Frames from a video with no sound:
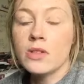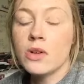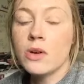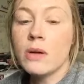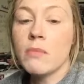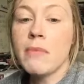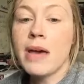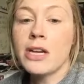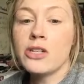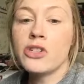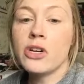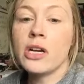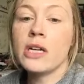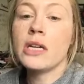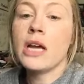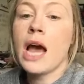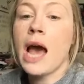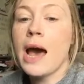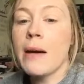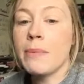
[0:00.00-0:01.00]
so it
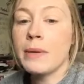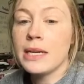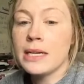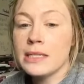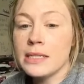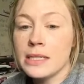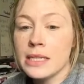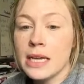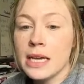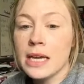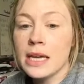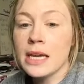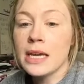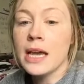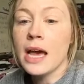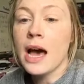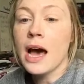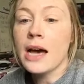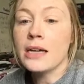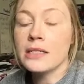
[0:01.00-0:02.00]
measured
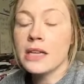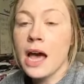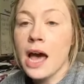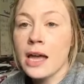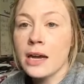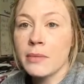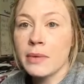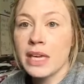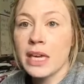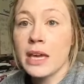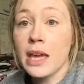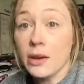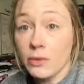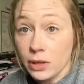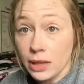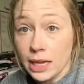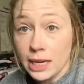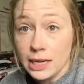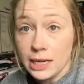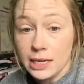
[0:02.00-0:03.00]
competency, autonomy,
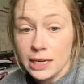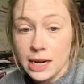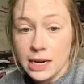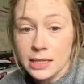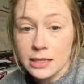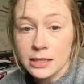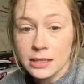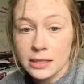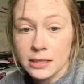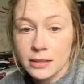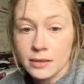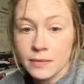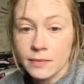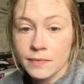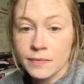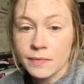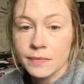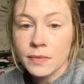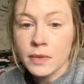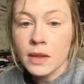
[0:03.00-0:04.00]
and relatedness.
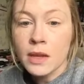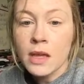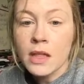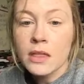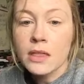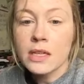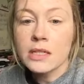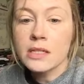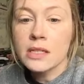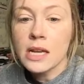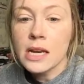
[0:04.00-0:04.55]
The